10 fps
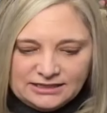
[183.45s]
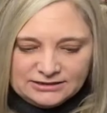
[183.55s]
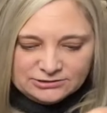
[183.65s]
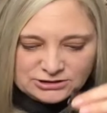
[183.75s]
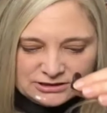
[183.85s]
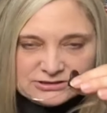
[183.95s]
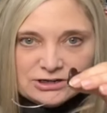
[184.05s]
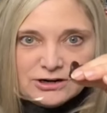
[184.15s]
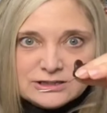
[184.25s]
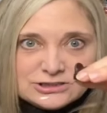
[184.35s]
There's a
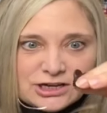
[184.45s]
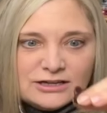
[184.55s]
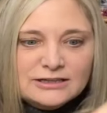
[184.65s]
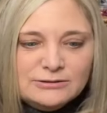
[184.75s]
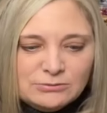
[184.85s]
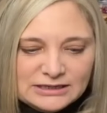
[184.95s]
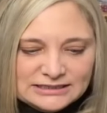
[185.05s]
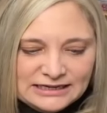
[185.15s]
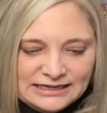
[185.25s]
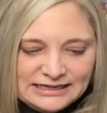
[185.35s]
dark chocolate one
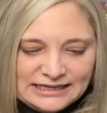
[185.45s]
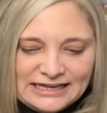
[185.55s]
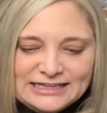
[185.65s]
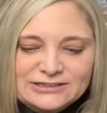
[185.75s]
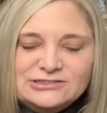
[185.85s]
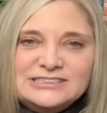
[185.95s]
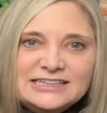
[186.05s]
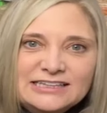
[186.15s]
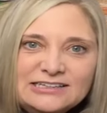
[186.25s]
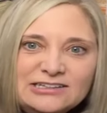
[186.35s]
and there's a
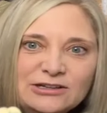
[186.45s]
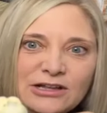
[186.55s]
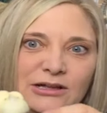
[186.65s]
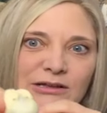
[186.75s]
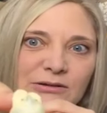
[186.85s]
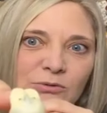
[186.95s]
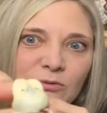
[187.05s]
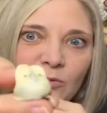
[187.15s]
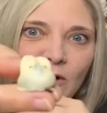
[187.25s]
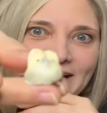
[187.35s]
little
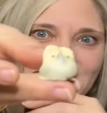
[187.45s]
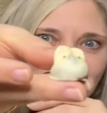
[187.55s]
white